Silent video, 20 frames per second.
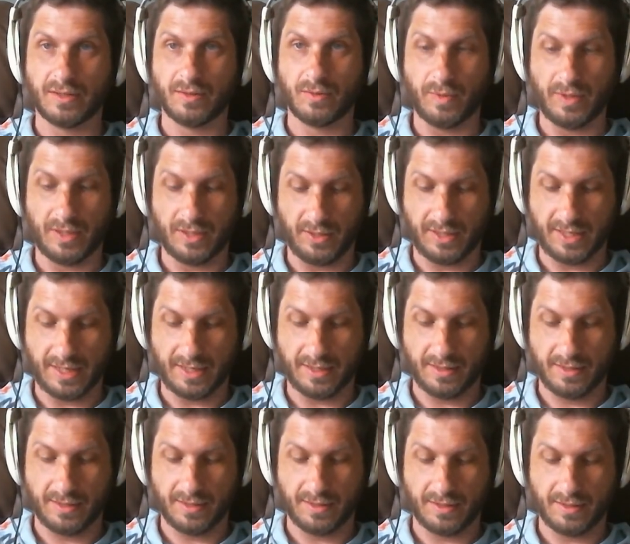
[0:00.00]
we could get
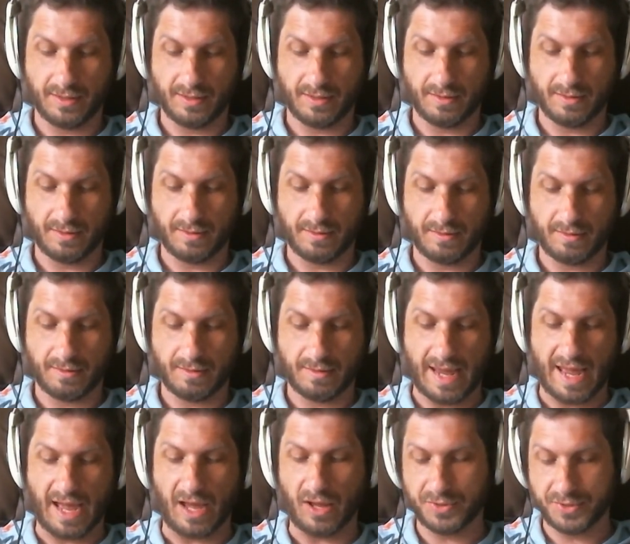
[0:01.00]

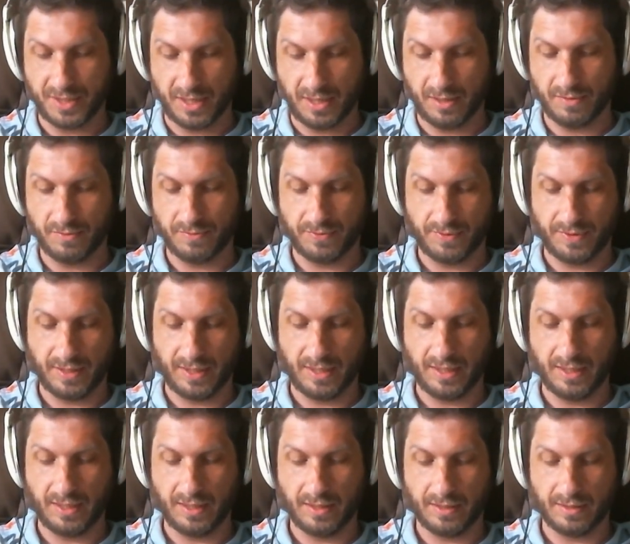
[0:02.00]
out of
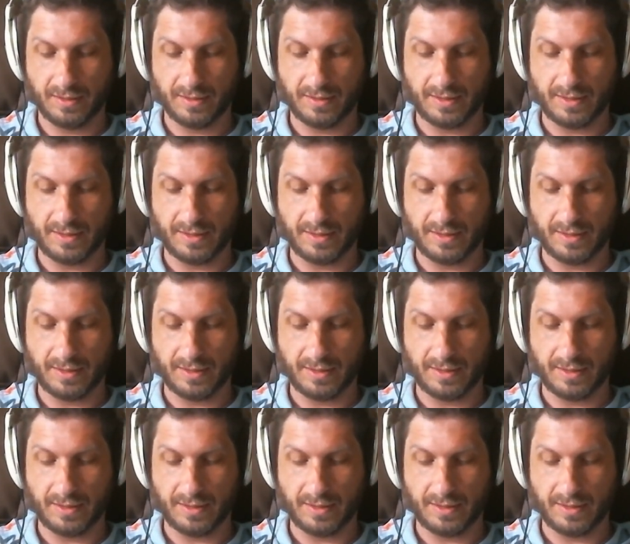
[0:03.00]
the